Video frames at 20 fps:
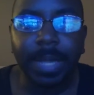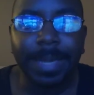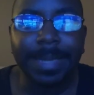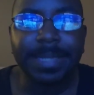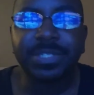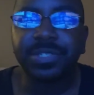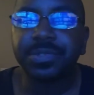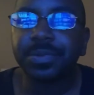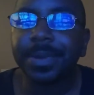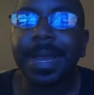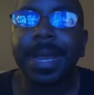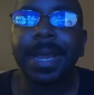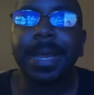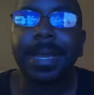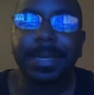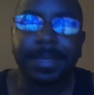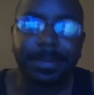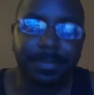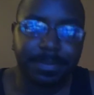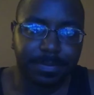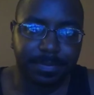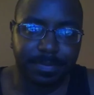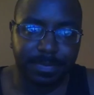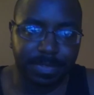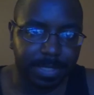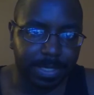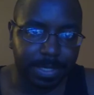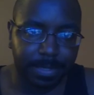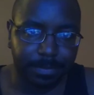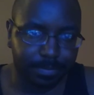Try
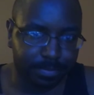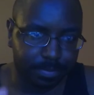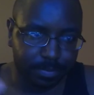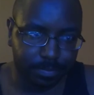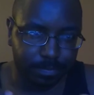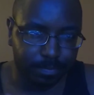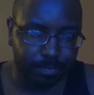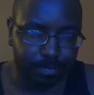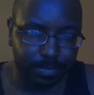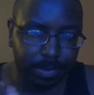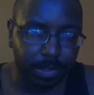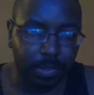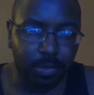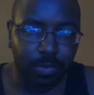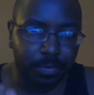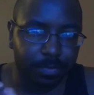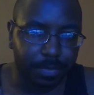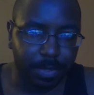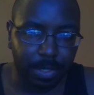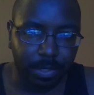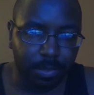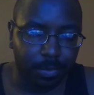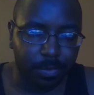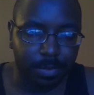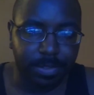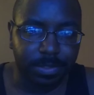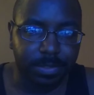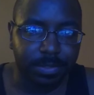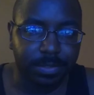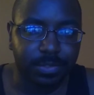the lower bar
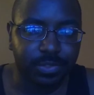one.